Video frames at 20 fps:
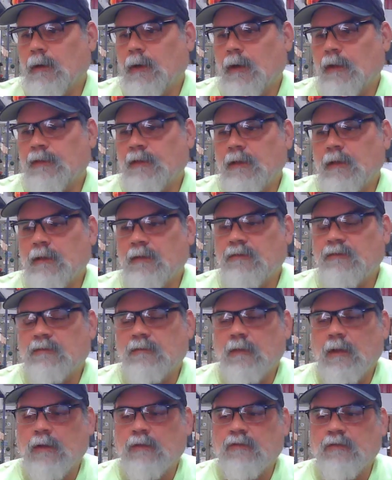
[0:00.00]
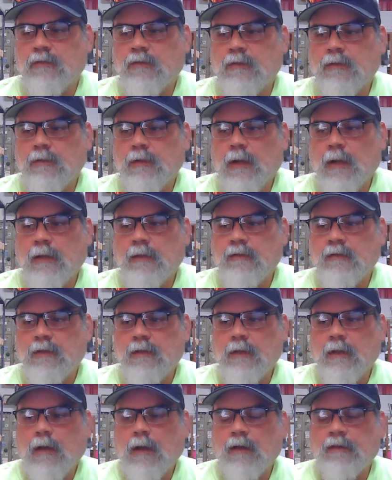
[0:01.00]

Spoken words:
I think it's a good idea.